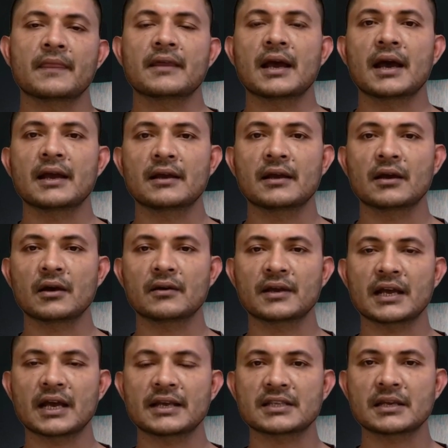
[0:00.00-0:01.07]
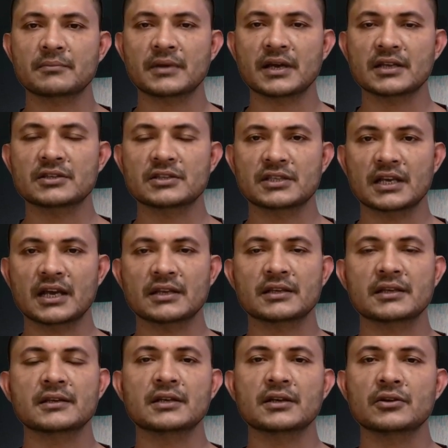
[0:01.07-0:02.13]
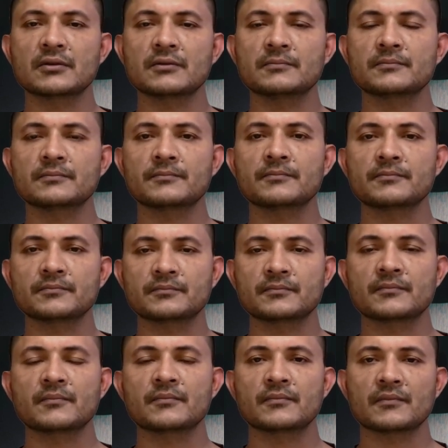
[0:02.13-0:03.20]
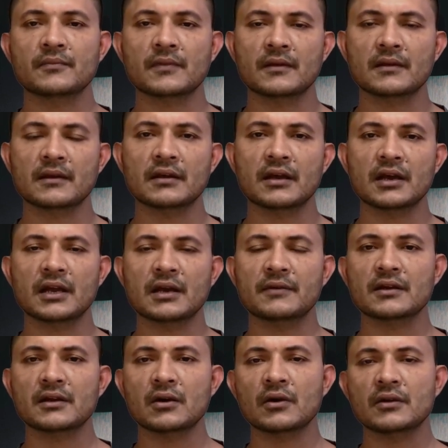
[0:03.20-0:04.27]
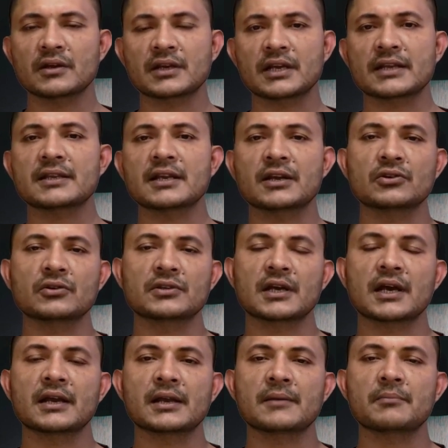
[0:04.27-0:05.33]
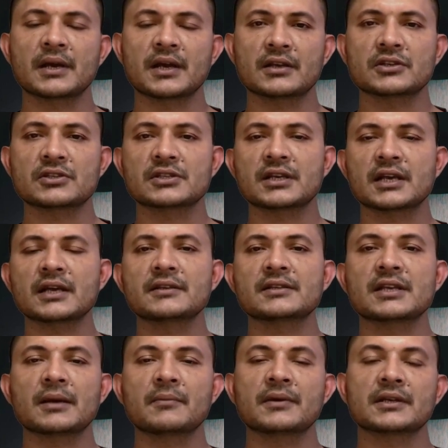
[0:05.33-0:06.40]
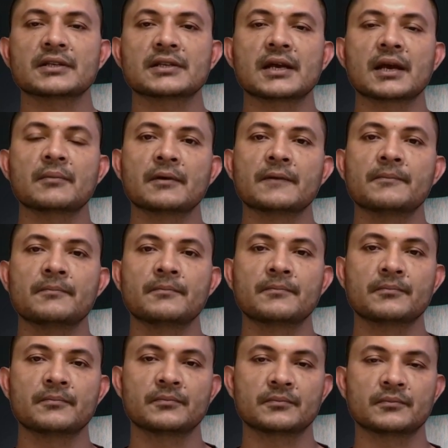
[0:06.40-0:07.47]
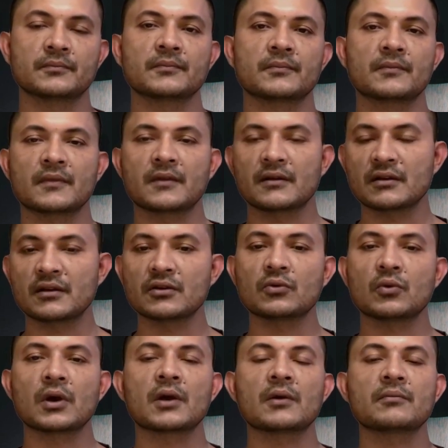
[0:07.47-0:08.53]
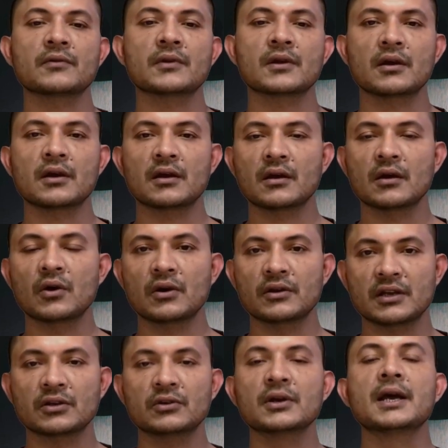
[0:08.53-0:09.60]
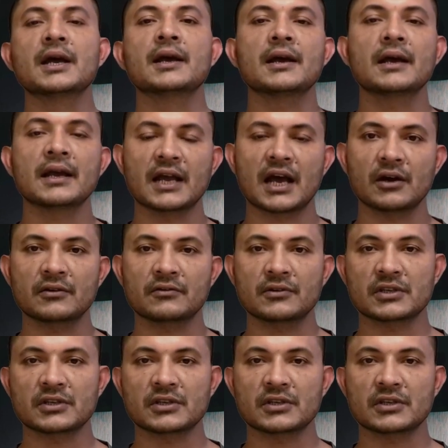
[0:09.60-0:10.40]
10. On the Heads Up page, select Continue. 11. On the Let's Get You Signed In page, select Skip this step. 12. On the Create an Account for